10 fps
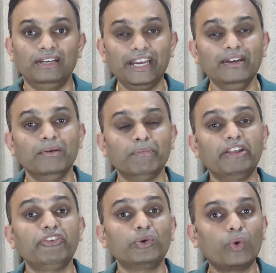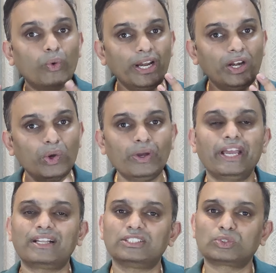Right? But if you go and look
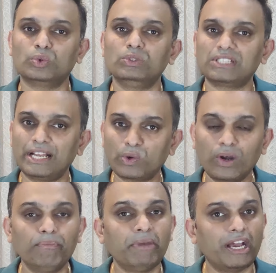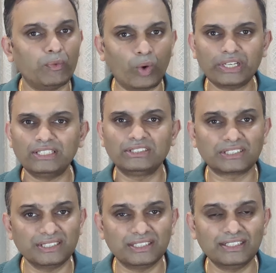at the schools like Columbia, Wharton,
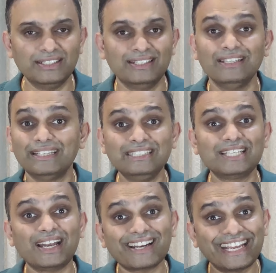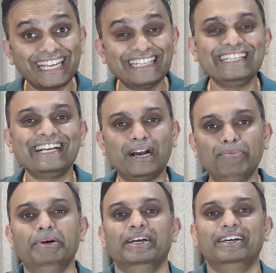Stern, these are in the
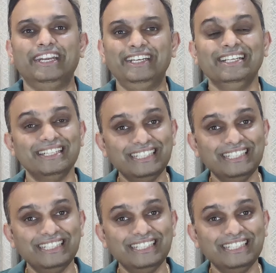hub, right?